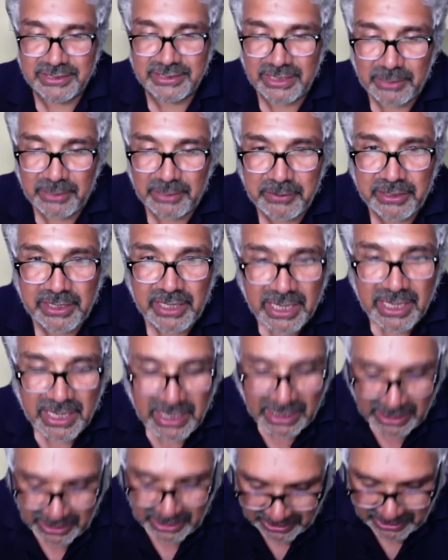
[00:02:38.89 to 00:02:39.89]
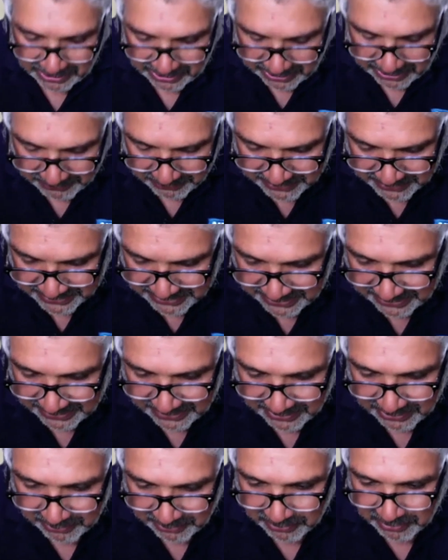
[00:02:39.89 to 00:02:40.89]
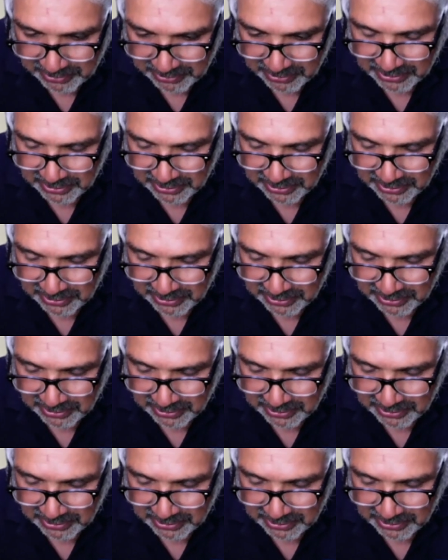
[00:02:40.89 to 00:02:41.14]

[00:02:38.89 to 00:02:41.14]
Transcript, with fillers: I mean, I have to say that